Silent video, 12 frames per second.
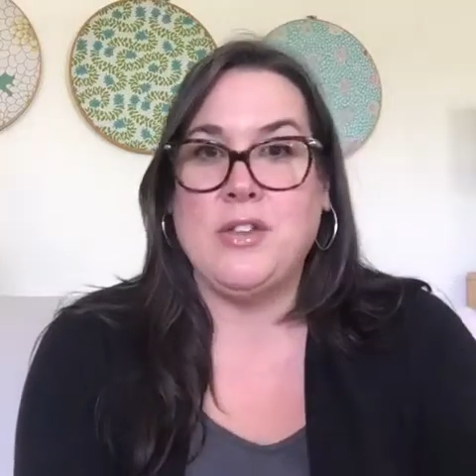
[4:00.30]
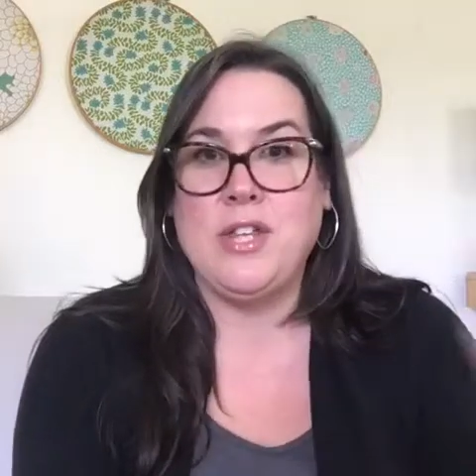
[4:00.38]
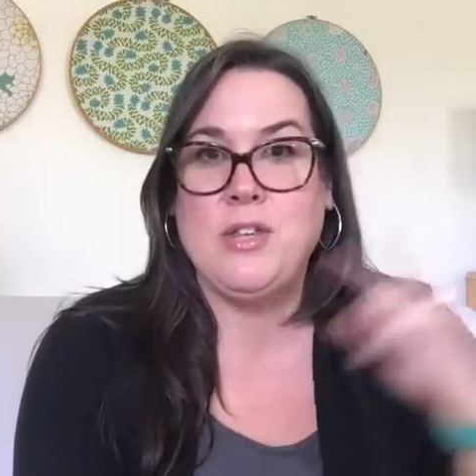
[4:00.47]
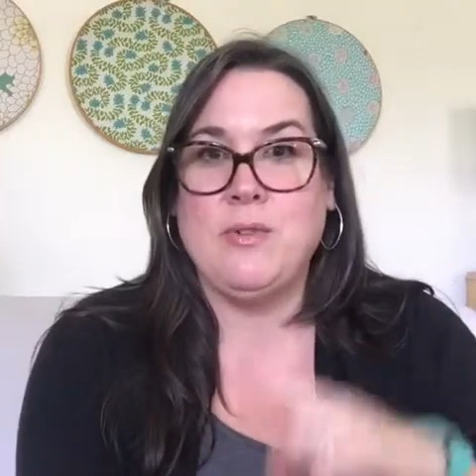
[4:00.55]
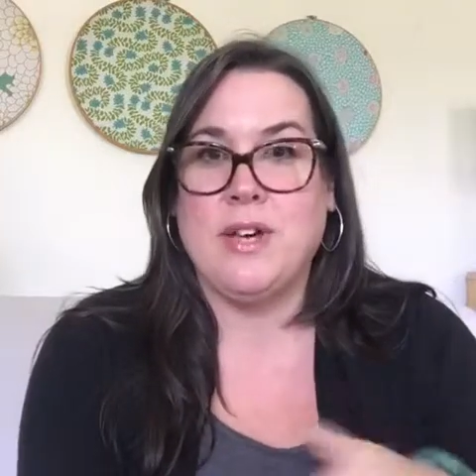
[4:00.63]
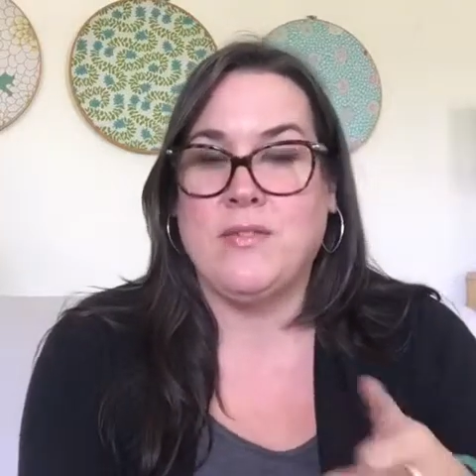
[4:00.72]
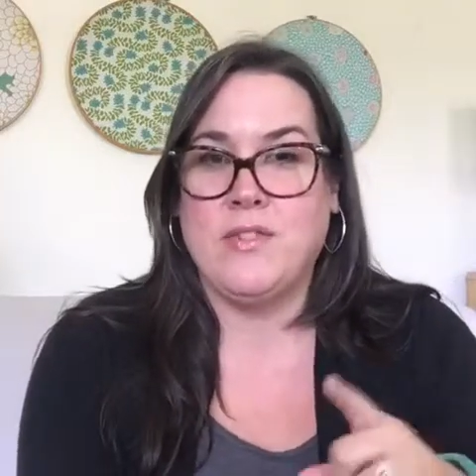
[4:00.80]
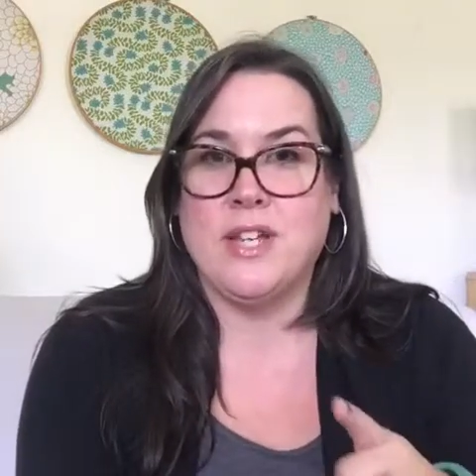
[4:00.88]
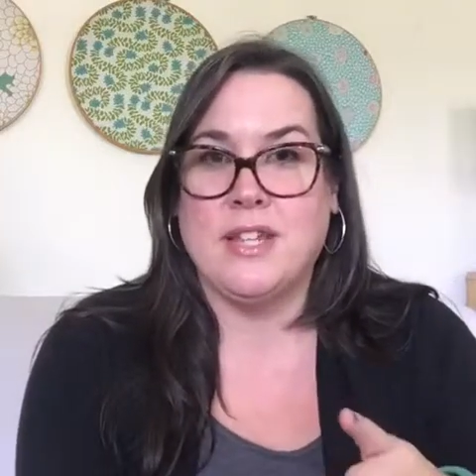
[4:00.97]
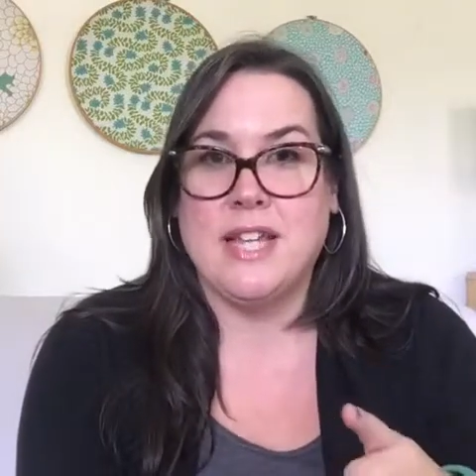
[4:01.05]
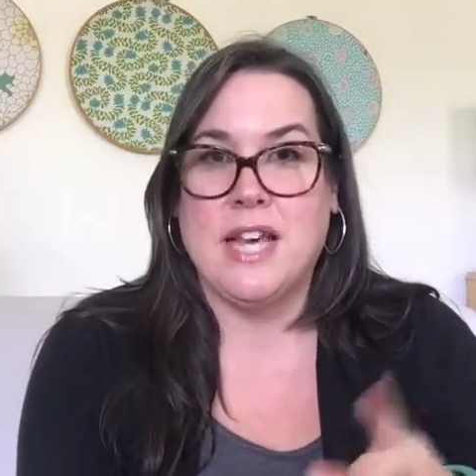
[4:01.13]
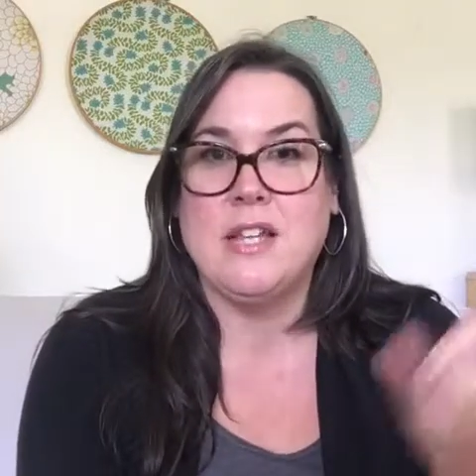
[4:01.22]
that you have
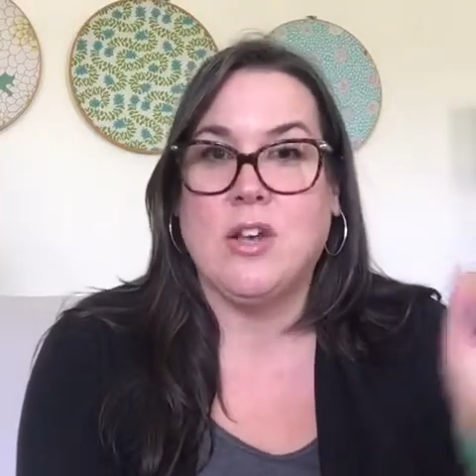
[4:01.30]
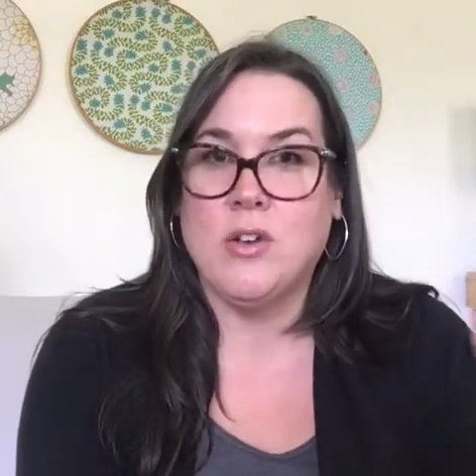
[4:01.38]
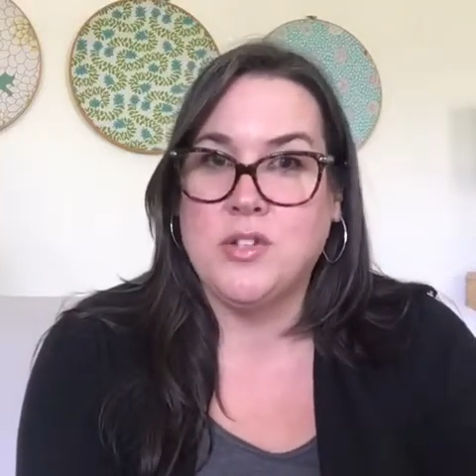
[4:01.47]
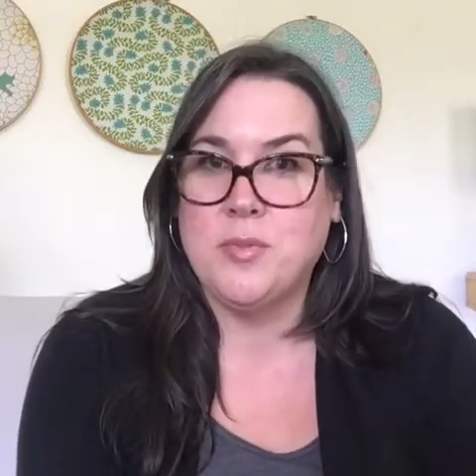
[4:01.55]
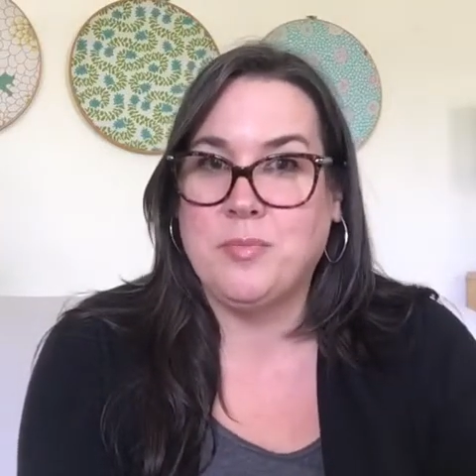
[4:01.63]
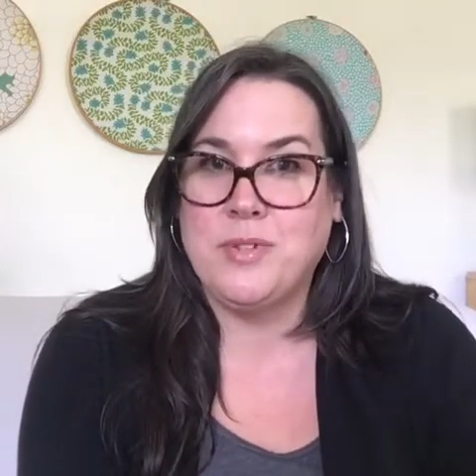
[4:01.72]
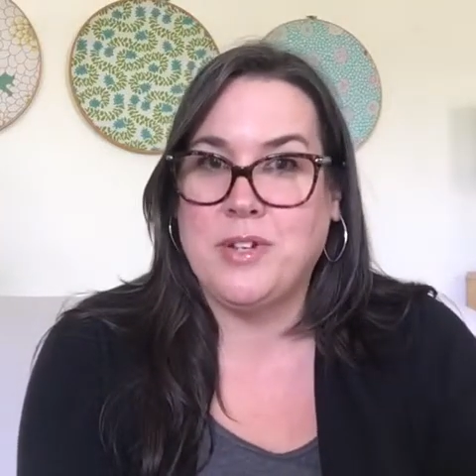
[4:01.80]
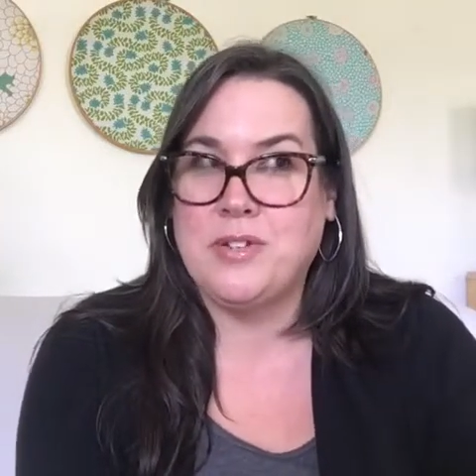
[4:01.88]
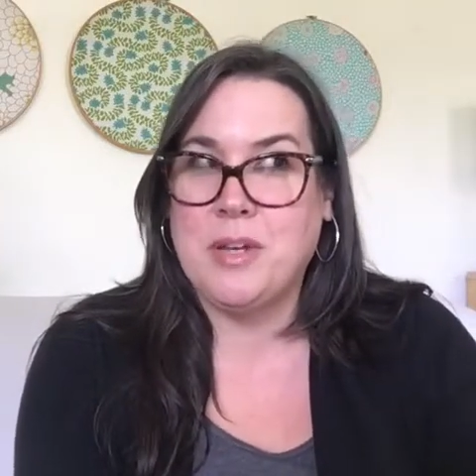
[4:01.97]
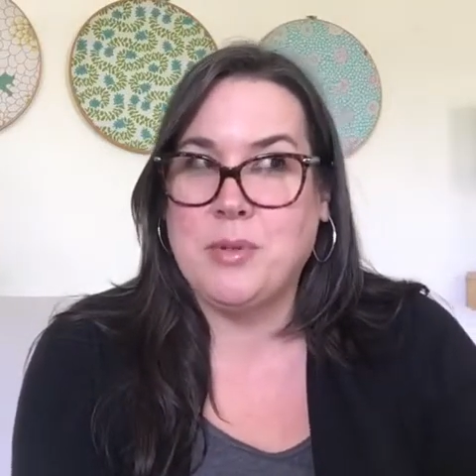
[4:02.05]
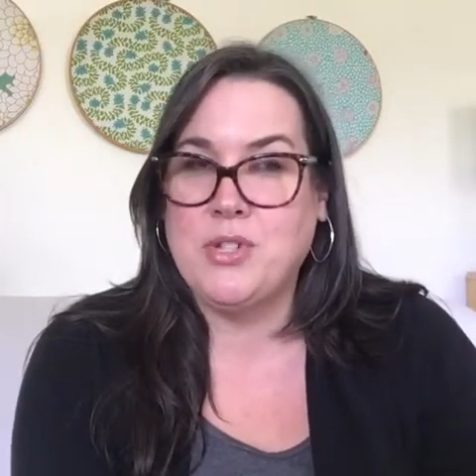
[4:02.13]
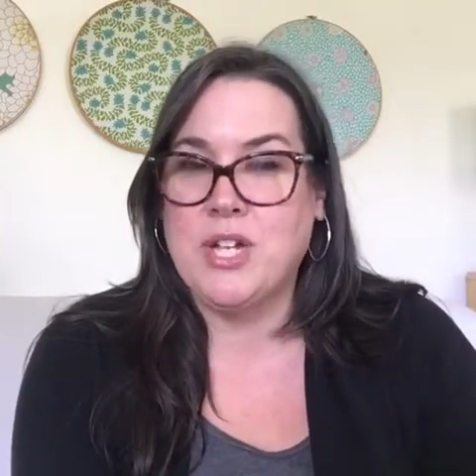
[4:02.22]
done that, also
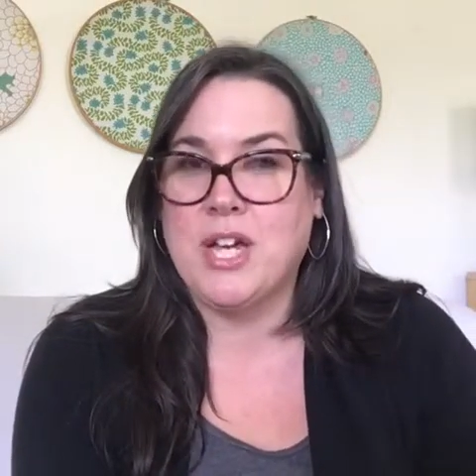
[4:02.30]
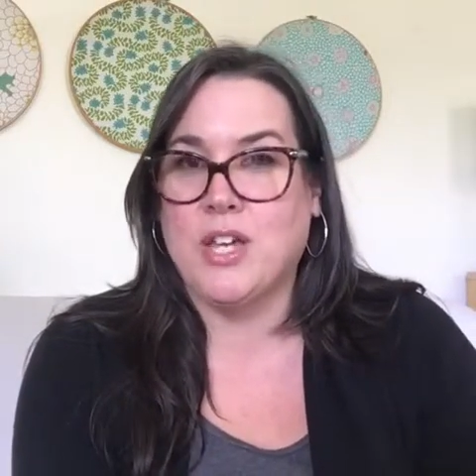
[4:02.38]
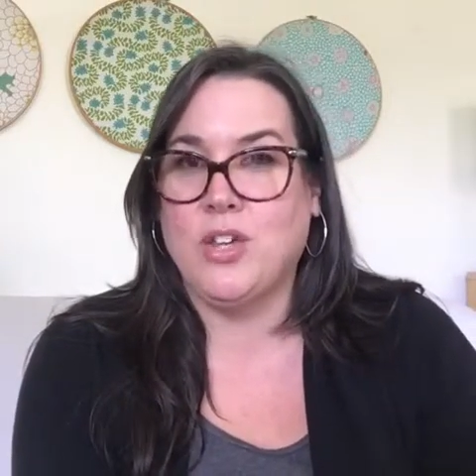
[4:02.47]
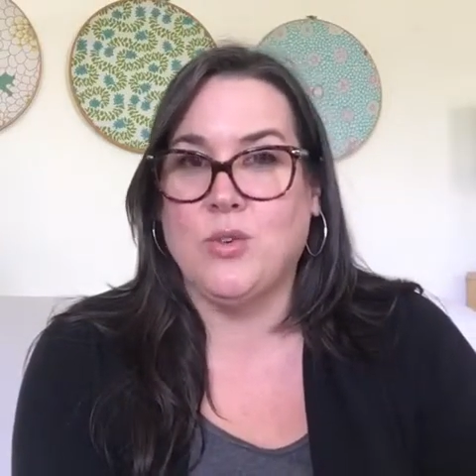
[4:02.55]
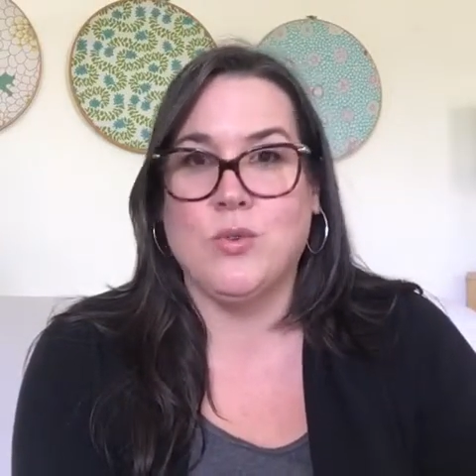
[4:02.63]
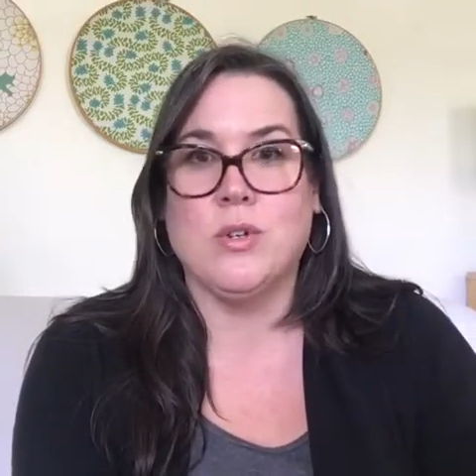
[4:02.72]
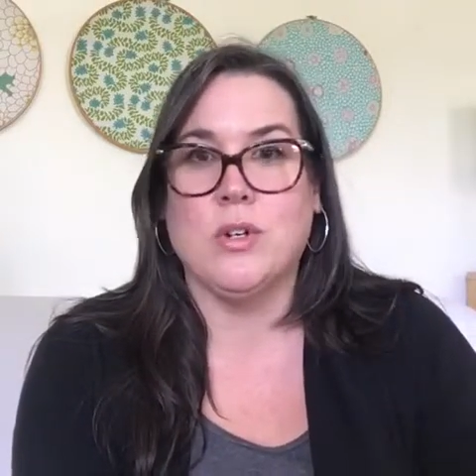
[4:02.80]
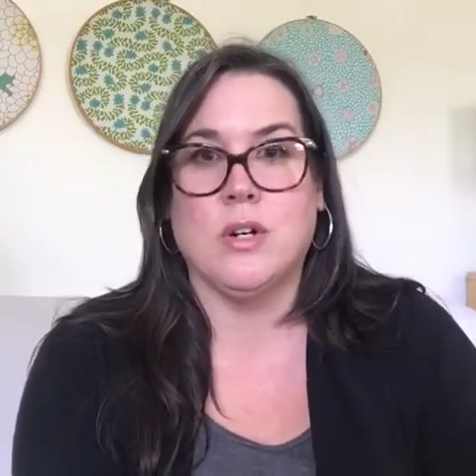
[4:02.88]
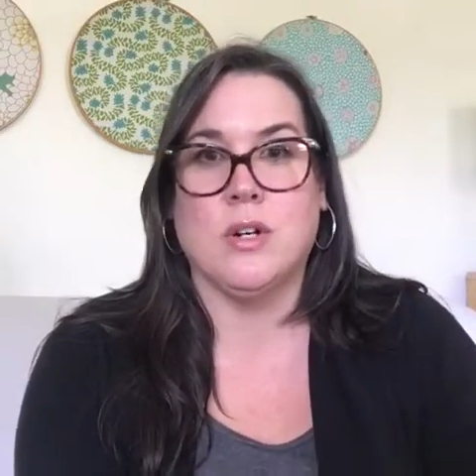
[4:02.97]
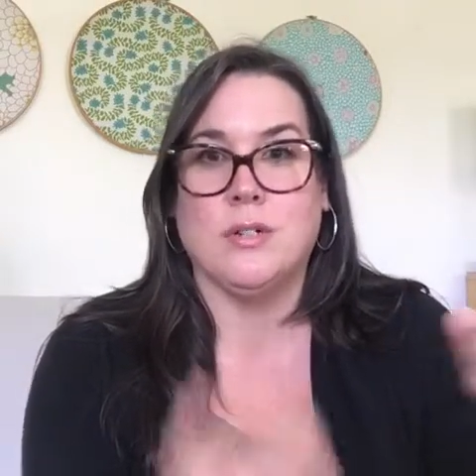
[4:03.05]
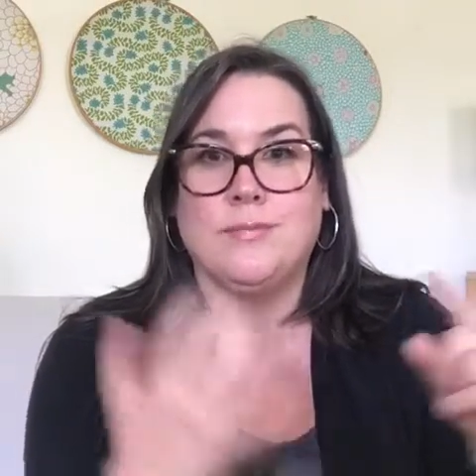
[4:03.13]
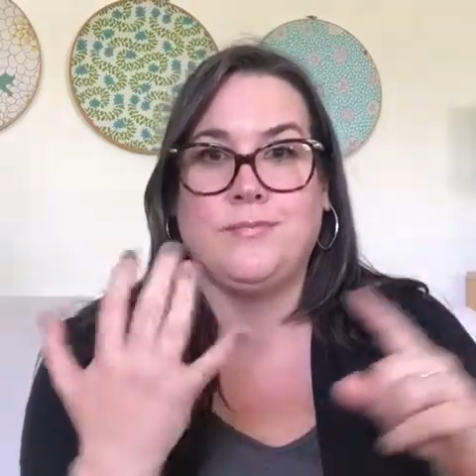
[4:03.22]
double check
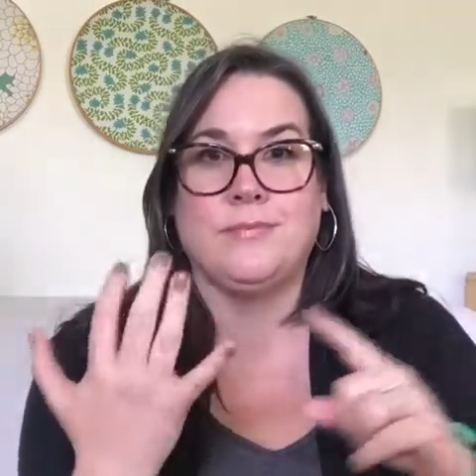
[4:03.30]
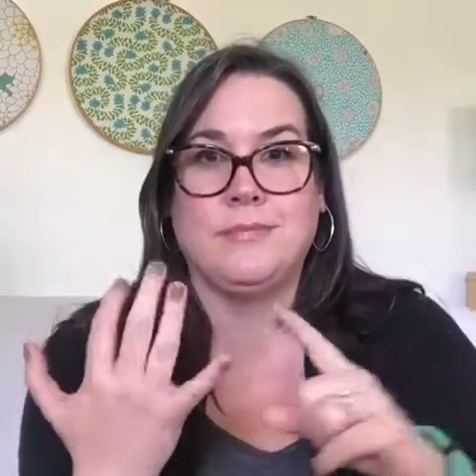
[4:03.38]
the